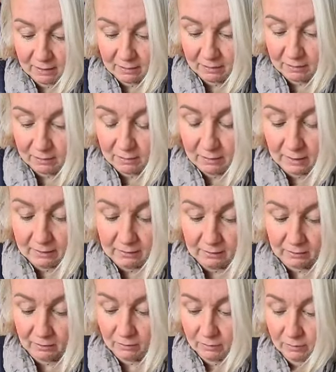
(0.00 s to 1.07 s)
Claudia says we need a
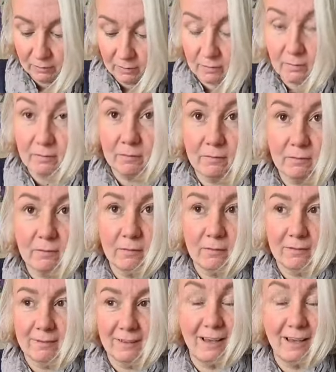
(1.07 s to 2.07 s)
cat flap in the door.